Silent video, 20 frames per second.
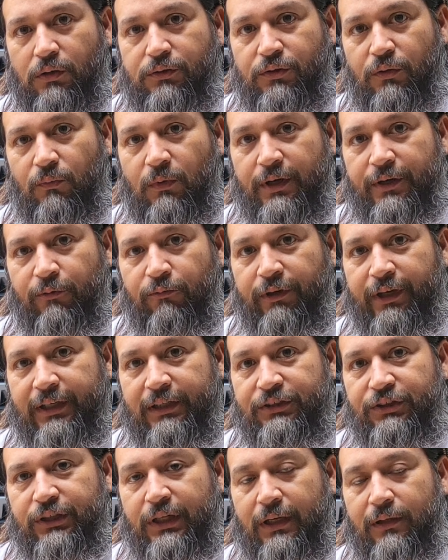you'll also
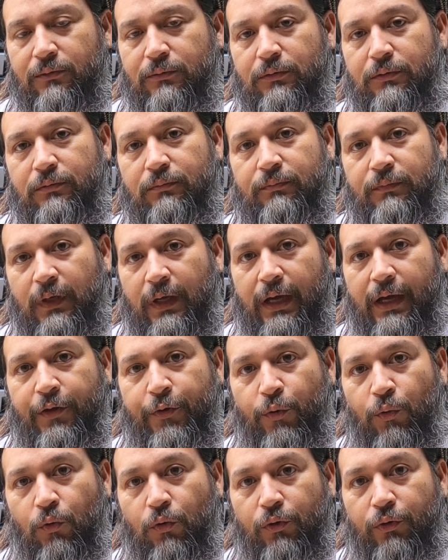want a rated shackle
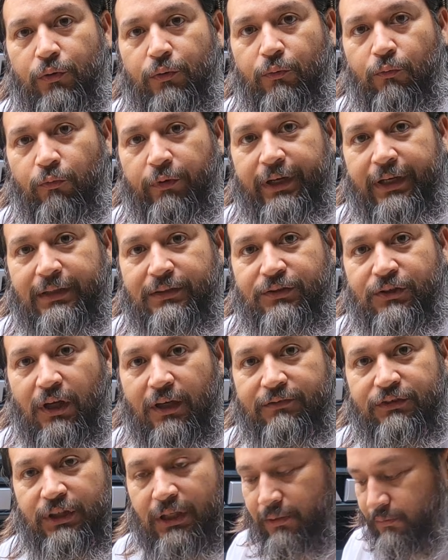and or
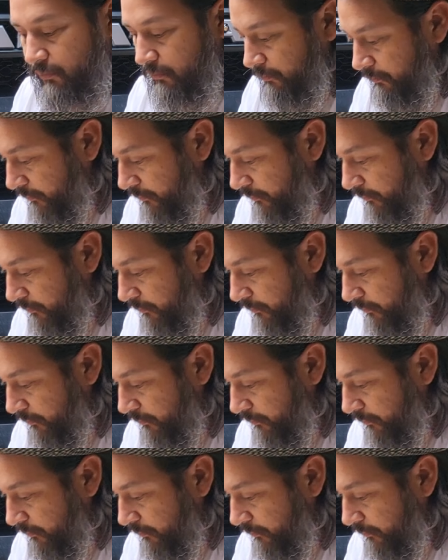rated soft